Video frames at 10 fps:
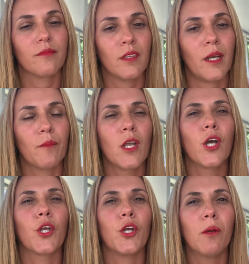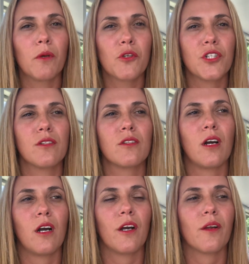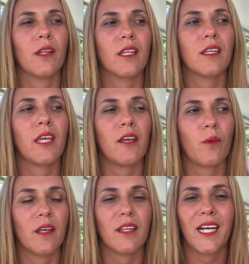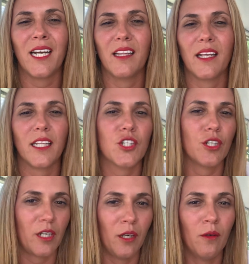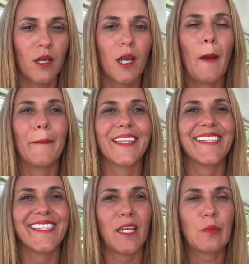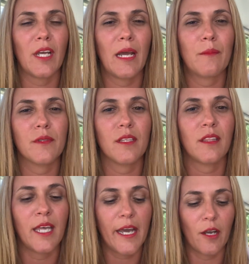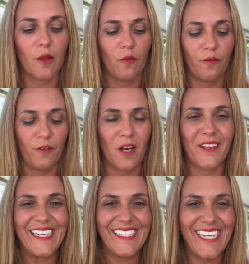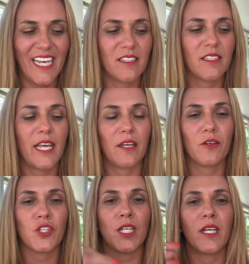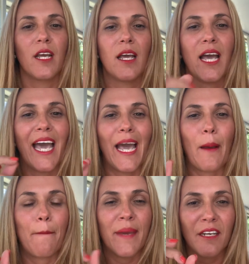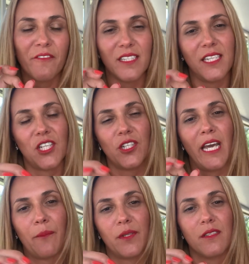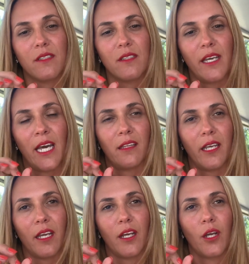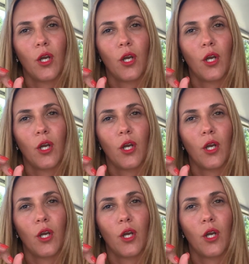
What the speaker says: Yeah, your emotions are like the gateway. They kind of like let you know, but at the same time, that very intense energy, manifestation happens at like